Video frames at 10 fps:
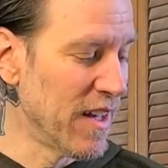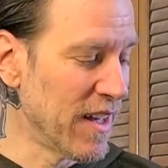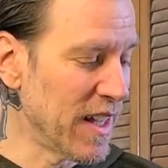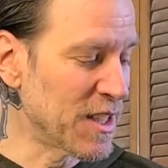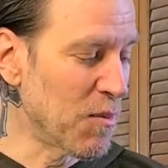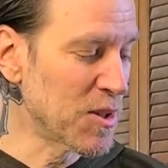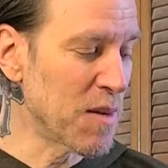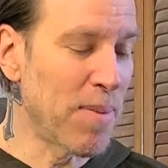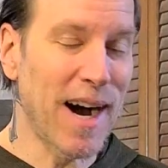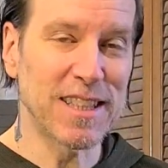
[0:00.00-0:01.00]
it's almost
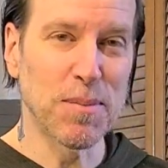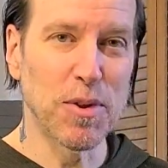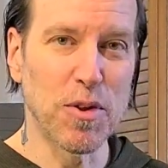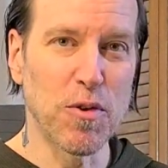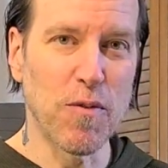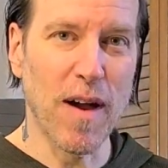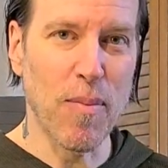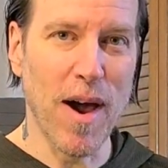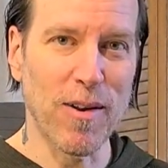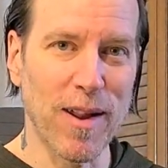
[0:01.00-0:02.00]
impossible to do
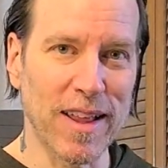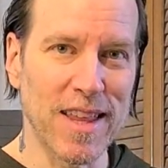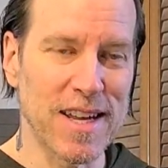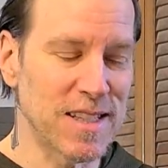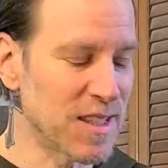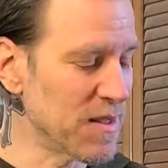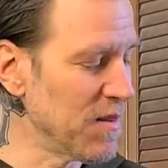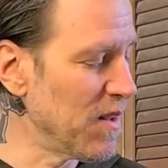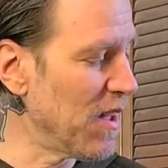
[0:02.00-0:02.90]
vibrato like this.